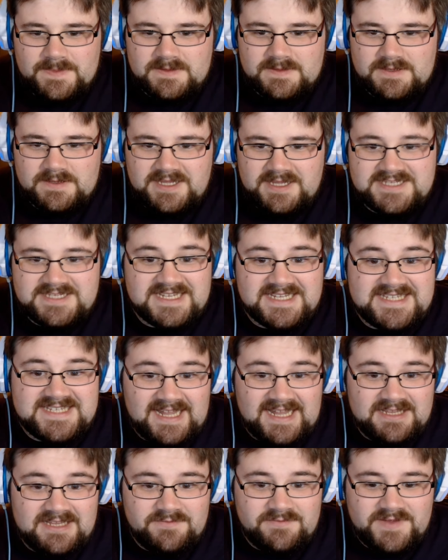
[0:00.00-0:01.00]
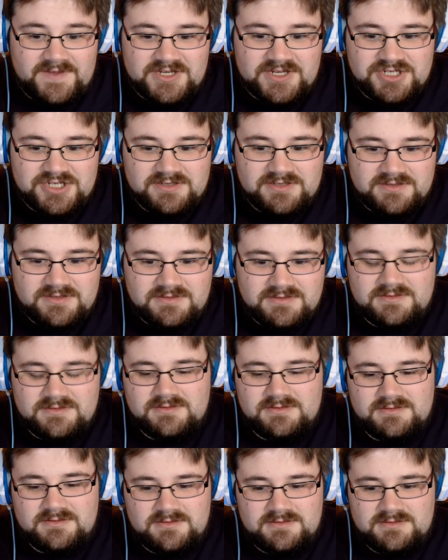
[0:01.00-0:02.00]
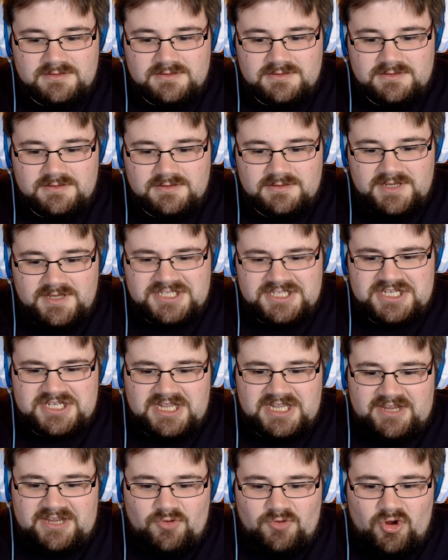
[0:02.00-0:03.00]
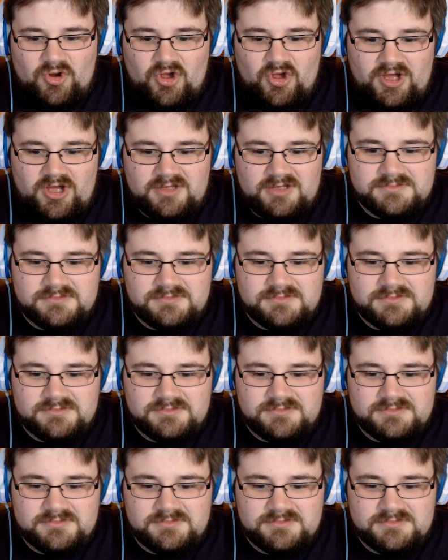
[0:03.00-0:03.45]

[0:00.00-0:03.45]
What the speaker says: Here's the Italian version. Italy roar.